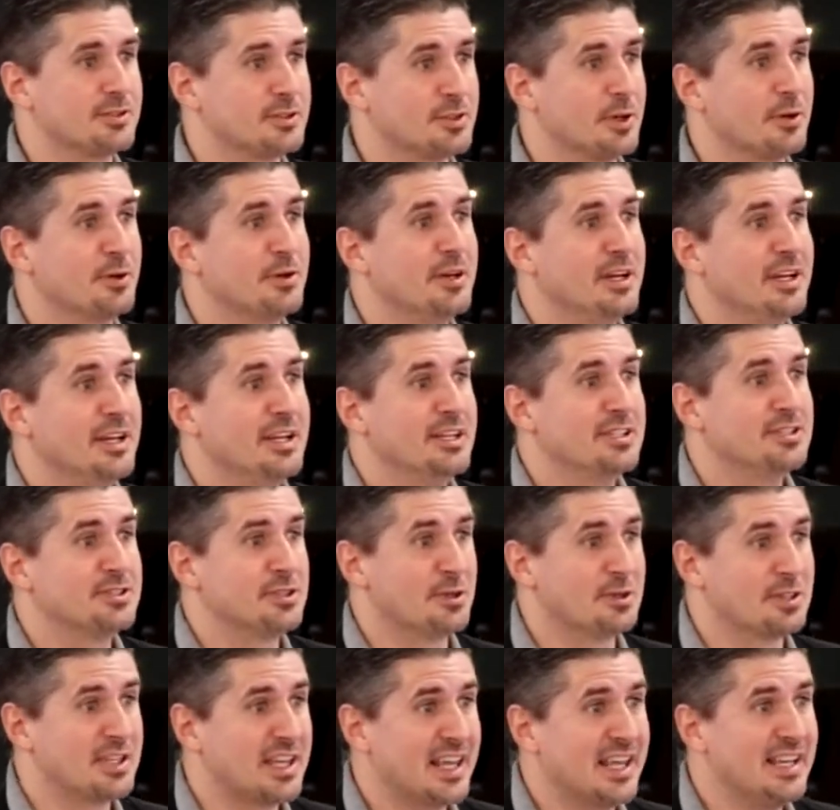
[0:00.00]
So,
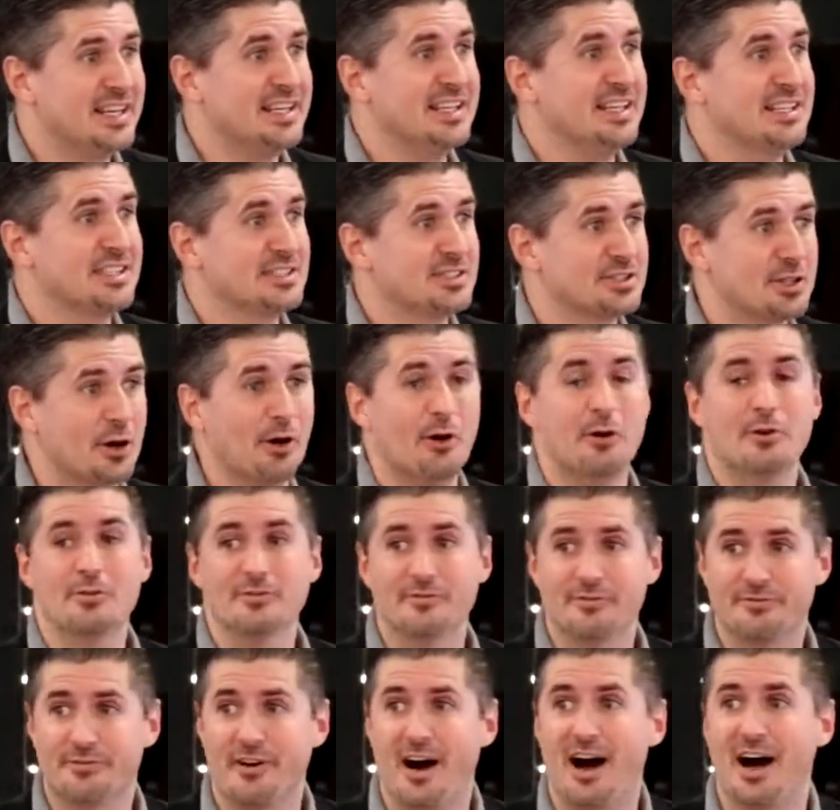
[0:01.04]
so Gideon's
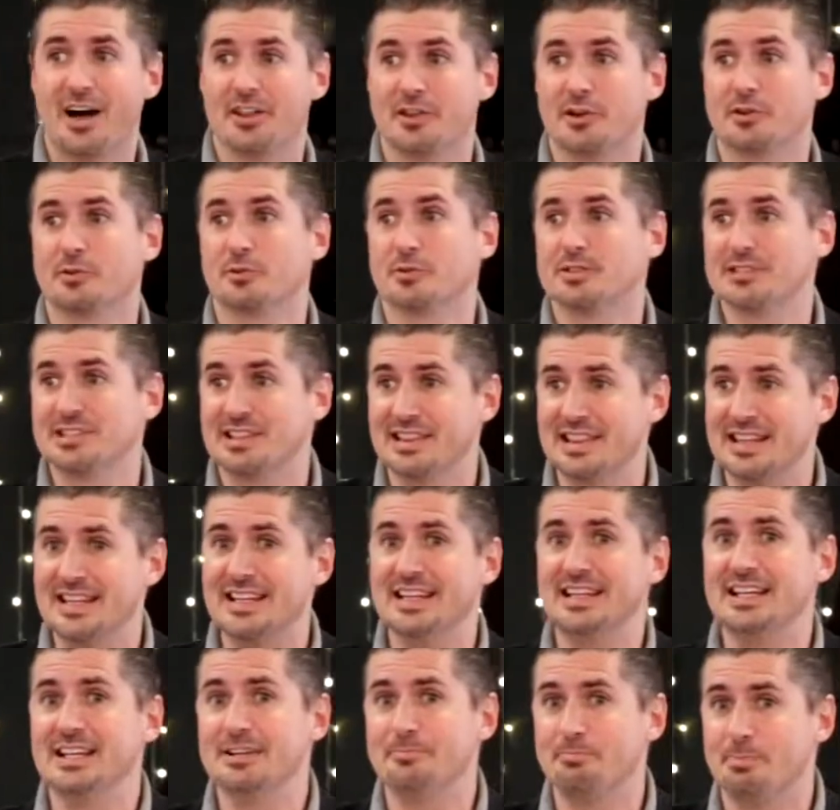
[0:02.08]
own father was
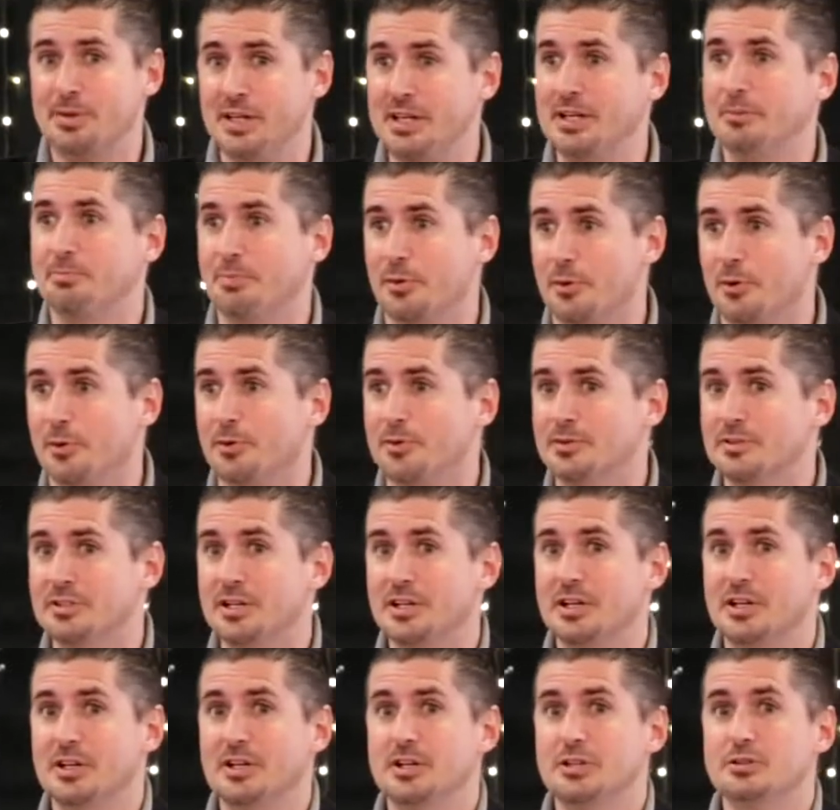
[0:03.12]
leading people
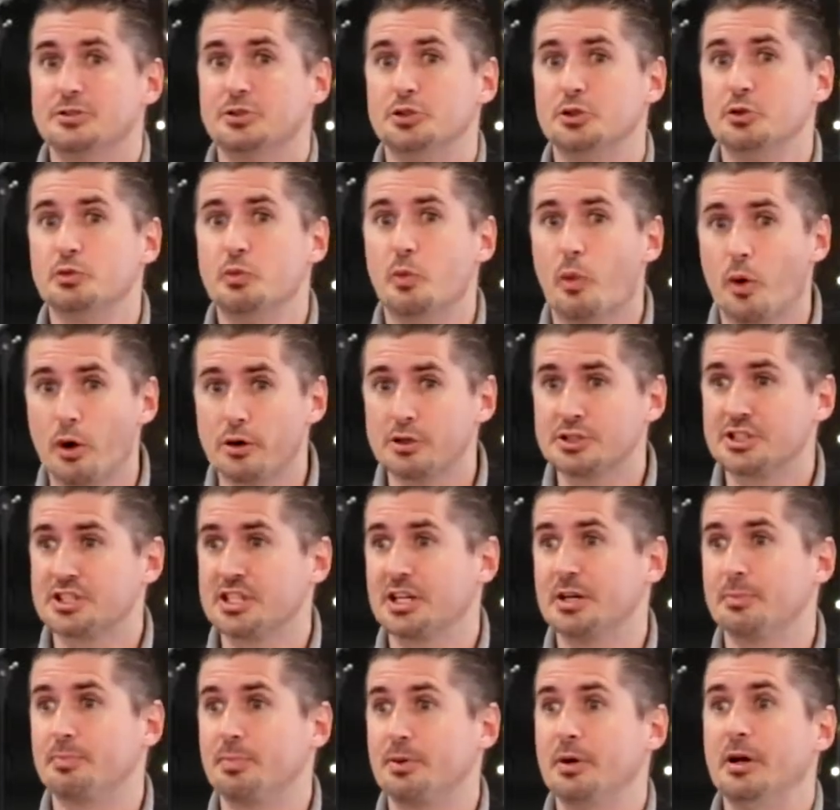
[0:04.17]
to
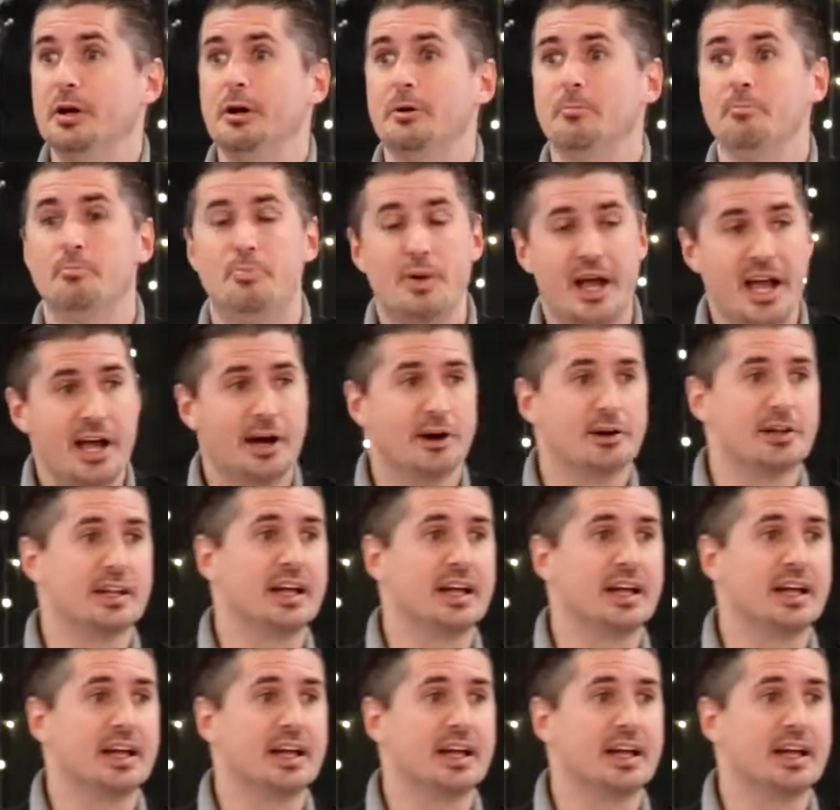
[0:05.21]
worship Baal